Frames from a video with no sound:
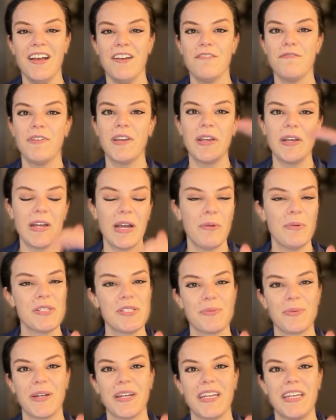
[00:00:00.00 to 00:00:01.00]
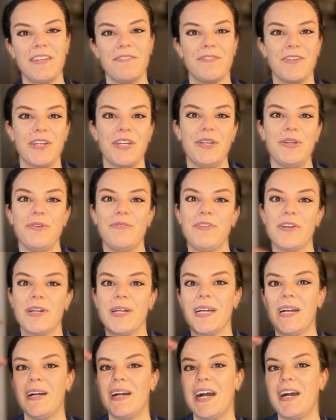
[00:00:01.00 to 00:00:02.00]
figure out what's working for you, figure
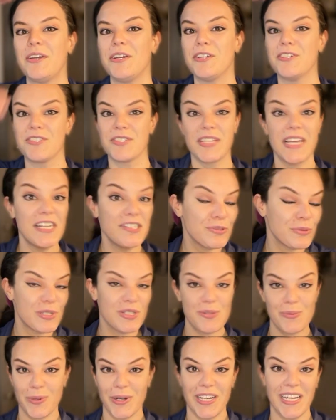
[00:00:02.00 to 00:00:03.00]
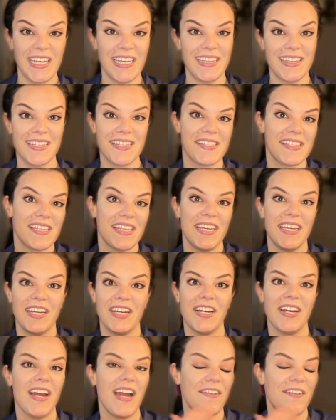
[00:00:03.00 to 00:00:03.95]
out how your schedule is working this year.